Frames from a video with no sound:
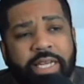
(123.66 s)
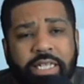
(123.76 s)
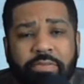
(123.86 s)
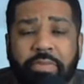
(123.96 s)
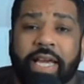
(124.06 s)

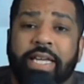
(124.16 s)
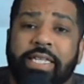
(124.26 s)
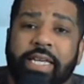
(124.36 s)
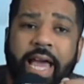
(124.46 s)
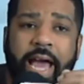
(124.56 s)
It's
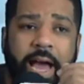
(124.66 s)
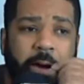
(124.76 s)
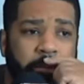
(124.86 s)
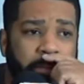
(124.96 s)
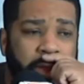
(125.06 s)
amazing
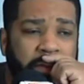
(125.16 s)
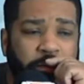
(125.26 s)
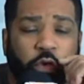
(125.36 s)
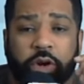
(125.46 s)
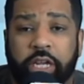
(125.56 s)
how
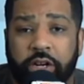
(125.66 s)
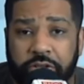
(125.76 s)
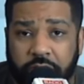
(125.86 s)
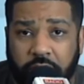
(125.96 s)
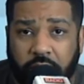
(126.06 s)
4
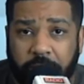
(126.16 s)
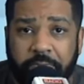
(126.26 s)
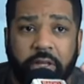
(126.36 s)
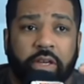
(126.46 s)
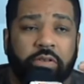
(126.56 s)
years ago
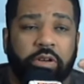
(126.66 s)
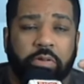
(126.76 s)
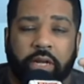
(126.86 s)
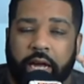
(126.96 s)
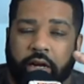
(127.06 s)
we
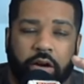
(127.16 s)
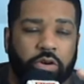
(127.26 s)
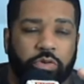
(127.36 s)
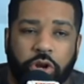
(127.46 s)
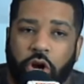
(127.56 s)
were like,
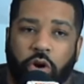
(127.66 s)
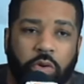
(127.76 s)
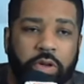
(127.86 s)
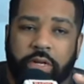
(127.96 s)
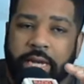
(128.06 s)
oh
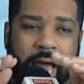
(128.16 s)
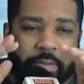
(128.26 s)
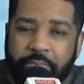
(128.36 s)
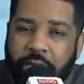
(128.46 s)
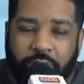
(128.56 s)
no,
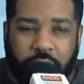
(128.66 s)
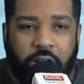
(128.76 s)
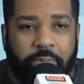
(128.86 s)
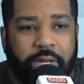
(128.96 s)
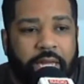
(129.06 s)
not Mitt
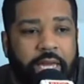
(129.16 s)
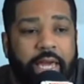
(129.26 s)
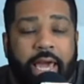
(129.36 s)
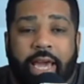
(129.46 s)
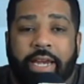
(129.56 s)
Romney.
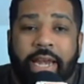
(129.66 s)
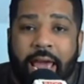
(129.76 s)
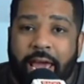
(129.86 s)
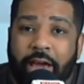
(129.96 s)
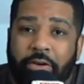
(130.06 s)
And
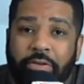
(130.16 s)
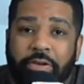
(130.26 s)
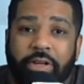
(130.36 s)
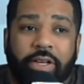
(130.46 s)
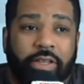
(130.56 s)
now
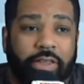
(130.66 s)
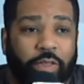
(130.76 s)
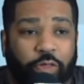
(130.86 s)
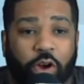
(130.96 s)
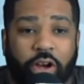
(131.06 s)

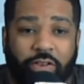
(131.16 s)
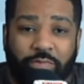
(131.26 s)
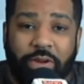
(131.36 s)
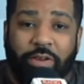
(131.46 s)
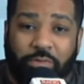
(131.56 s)
the thought
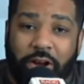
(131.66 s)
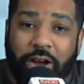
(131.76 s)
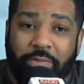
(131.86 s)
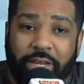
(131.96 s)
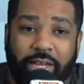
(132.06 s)
of Mitt
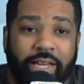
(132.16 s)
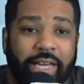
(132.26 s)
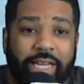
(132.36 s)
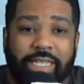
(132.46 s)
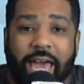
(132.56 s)
Romney
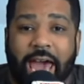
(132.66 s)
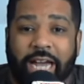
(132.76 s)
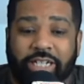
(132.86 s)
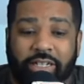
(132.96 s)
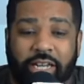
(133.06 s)
is
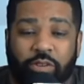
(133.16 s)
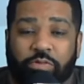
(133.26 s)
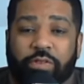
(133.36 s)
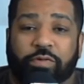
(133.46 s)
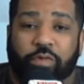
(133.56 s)
actually
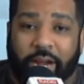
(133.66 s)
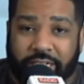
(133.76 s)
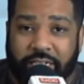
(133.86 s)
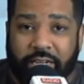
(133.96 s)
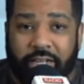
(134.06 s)

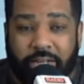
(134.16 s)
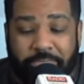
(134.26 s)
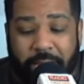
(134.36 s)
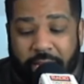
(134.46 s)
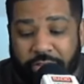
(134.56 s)
refreshing
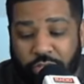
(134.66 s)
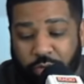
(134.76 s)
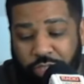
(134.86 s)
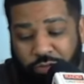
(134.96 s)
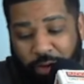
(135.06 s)
compared
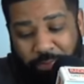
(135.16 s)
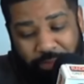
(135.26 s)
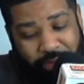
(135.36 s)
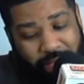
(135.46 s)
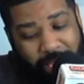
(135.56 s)
to a
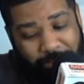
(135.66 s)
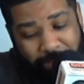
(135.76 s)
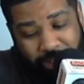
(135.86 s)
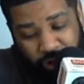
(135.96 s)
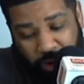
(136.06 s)
Trump thing.
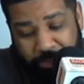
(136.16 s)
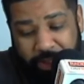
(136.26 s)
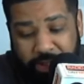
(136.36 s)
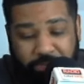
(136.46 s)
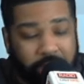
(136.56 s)
But Trump
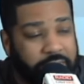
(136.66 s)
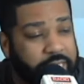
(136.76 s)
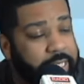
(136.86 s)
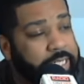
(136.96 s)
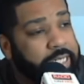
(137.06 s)
is the
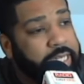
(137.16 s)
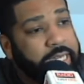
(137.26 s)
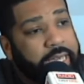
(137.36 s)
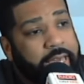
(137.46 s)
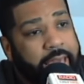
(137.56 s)
president,
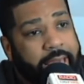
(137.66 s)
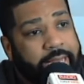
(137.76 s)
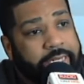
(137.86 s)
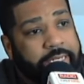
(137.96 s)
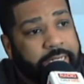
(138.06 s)

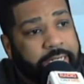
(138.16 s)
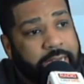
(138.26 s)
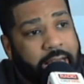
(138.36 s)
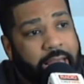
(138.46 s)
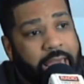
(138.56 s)
and
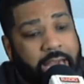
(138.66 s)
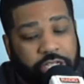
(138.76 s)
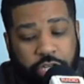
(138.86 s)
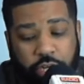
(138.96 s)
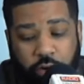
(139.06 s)
I
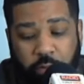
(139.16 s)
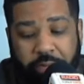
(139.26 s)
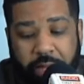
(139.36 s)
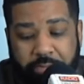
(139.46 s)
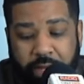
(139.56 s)
actually
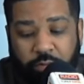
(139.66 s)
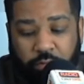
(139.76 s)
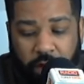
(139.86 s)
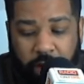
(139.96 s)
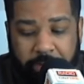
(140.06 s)
hope that Mitt
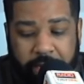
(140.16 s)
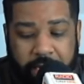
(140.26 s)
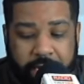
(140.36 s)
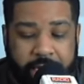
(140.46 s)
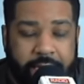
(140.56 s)

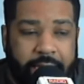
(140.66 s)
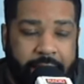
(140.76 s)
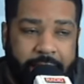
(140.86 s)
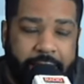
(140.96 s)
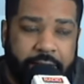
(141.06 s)
Romney
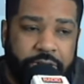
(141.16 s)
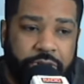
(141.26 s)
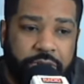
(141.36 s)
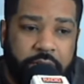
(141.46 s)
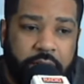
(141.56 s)

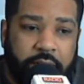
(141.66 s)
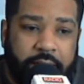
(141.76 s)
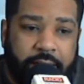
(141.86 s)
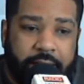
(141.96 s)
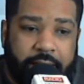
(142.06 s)
is
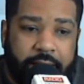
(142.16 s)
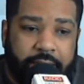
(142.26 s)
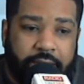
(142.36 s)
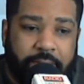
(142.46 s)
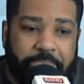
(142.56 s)

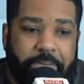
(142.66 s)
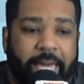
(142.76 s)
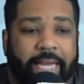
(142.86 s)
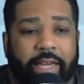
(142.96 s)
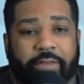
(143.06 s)
the
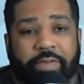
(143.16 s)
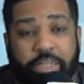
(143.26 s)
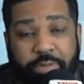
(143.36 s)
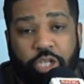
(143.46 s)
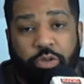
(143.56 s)
pick if
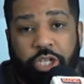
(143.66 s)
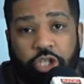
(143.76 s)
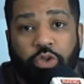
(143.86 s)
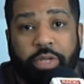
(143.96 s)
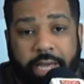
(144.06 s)
it's between
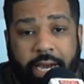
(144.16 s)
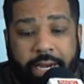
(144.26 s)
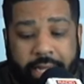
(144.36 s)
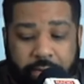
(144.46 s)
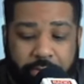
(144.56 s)

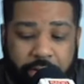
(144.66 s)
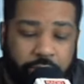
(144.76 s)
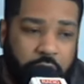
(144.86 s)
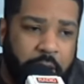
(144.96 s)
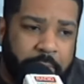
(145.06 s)
Giuliani and
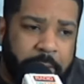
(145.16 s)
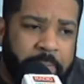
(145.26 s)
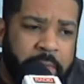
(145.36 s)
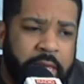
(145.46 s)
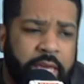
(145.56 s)
Mitt Romney.
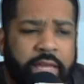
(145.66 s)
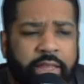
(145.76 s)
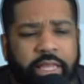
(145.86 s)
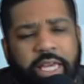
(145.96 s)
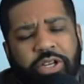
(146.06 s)

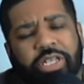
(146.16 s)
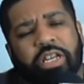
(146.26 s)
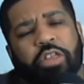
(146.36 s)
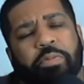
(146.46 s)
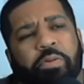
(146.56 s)
Here's
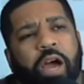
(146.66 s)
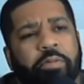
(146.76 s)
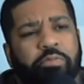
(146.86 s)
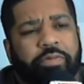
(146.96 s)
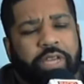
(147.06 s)
another
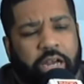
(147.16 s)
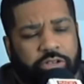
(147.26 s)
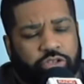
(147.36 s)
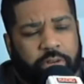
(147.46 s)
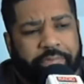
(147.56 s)
problem with
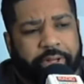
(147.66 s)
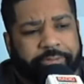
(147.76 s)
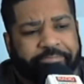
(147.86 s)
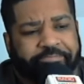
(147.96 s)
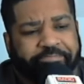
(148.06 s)
Donald Trump, though.